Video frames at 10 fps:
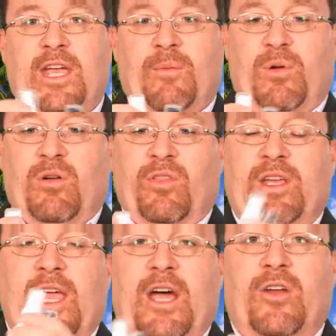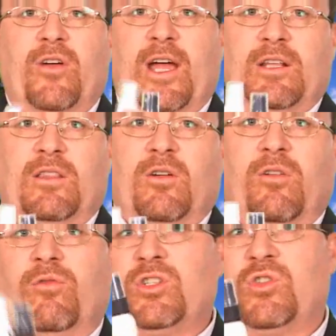They could put it on the counter at
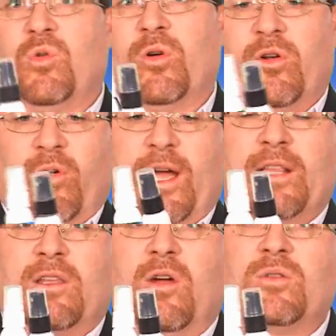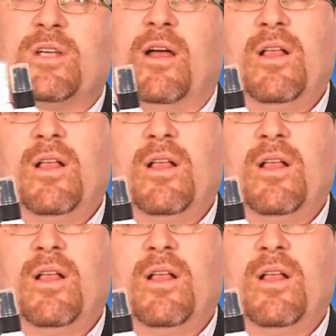their resort or at the hotel,